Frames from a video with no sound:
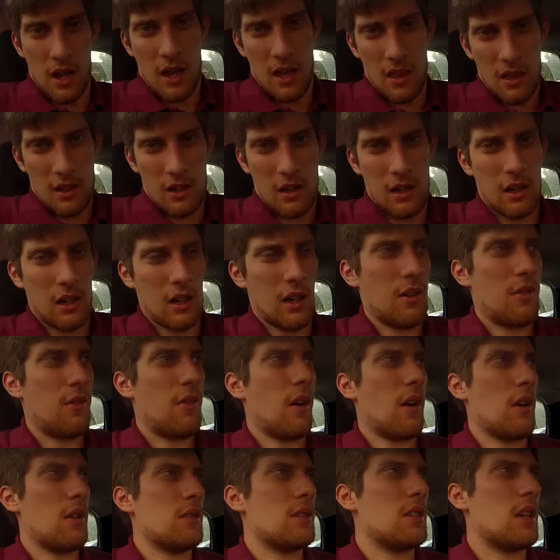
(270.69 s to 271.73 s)
at the Cliff
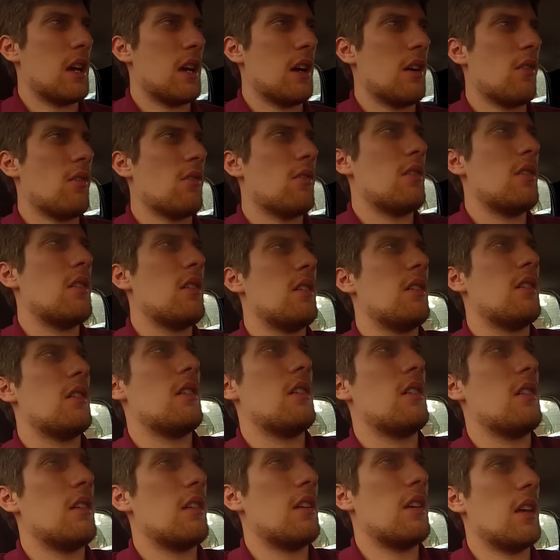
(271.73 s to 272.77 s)
Hotel
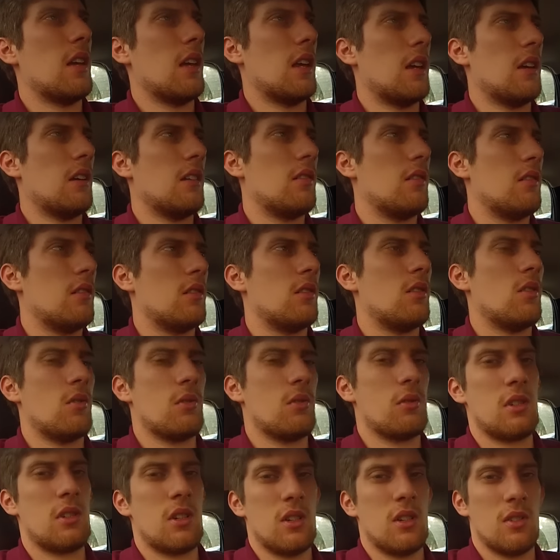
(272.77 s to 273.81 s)
in
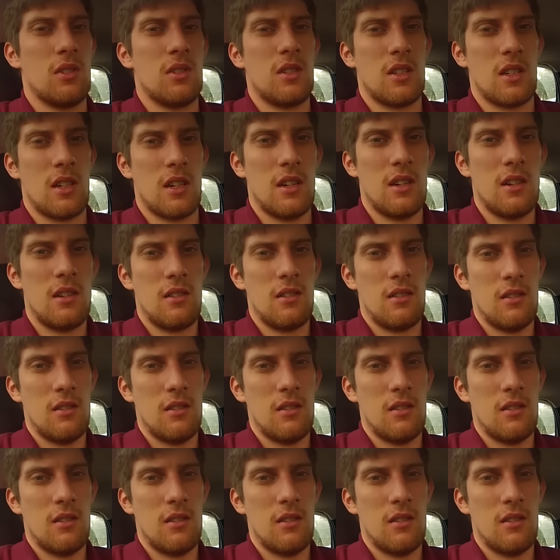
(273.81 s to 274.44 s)
Gorleston-on-Sea.